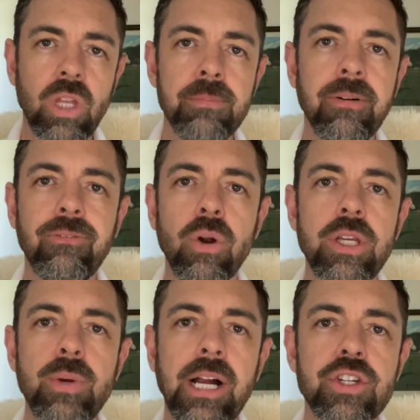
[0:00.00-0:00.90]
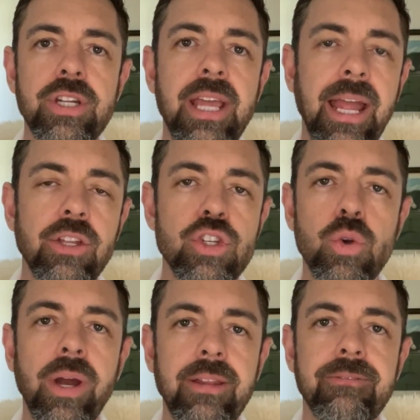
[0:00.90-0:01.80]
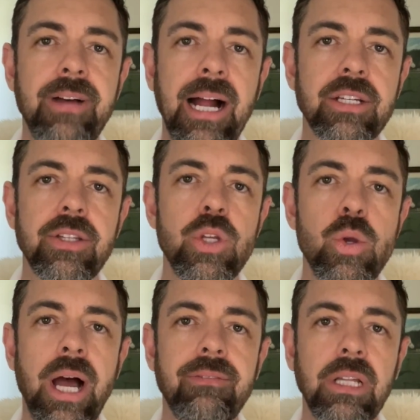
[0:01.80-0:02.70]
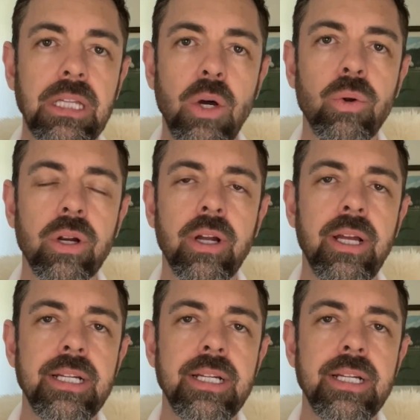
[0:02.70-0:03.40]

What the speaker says: before you actually enjoy the fact that you have a lower